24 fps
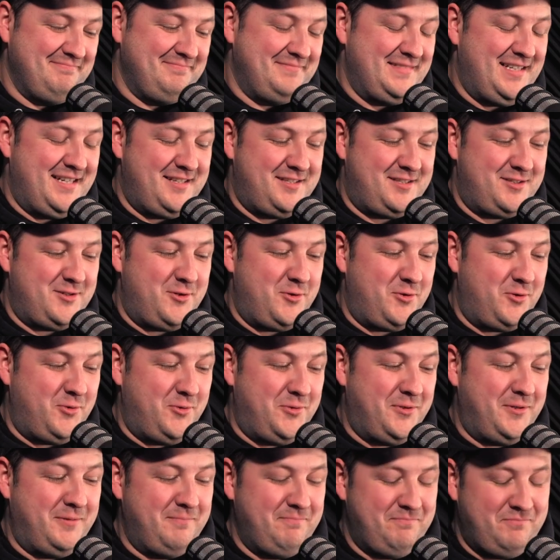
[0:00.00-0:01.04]
That's so
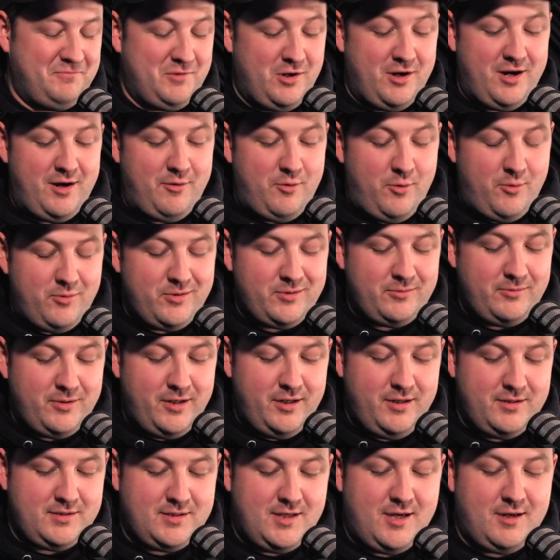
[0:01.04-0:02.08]
cool. All right, well, we're
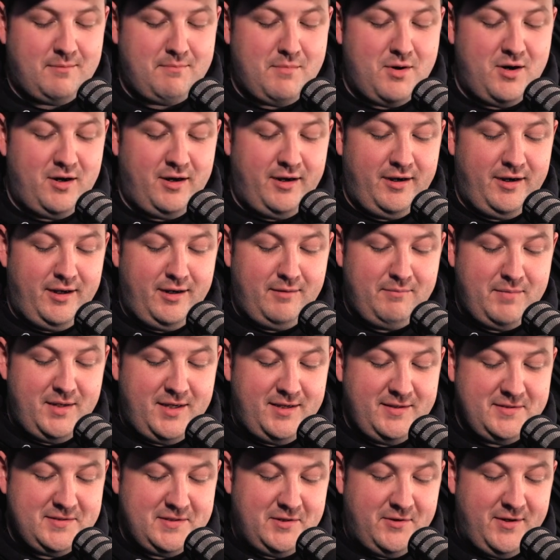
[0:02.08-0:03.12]
going to talk marketing
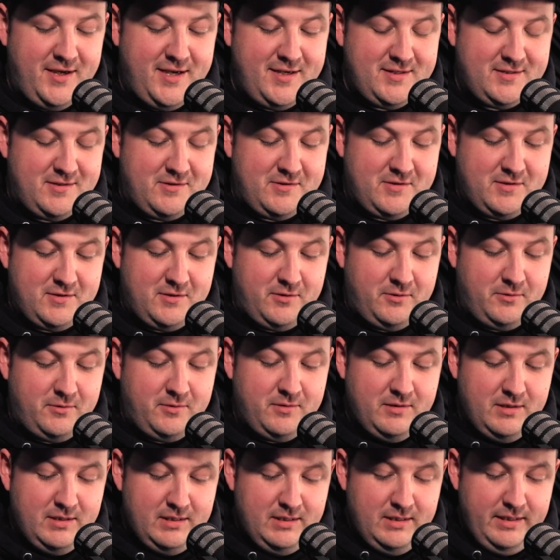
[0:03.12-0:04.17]
because you guys are so
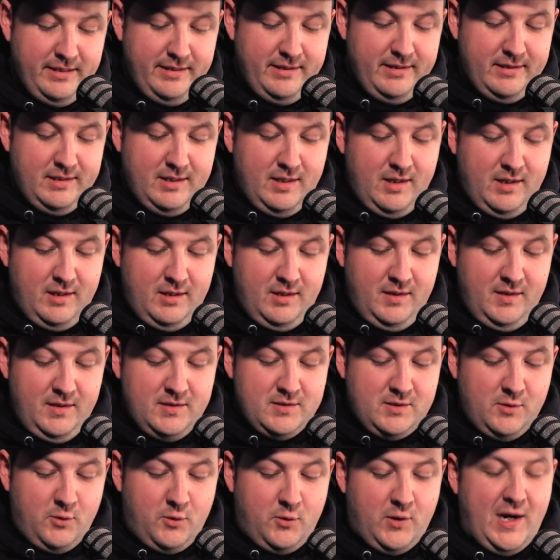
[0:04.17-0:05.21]

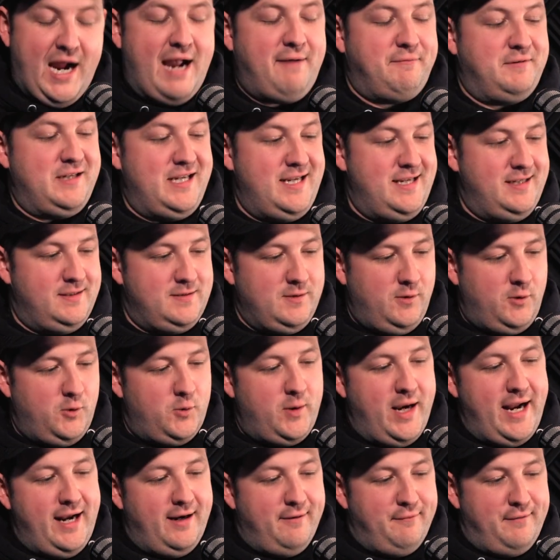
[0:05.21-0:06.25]
crafty, so
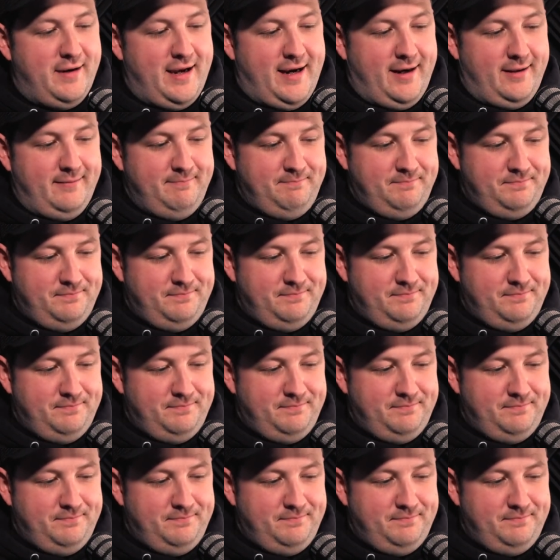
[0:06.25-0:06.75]
creative at it.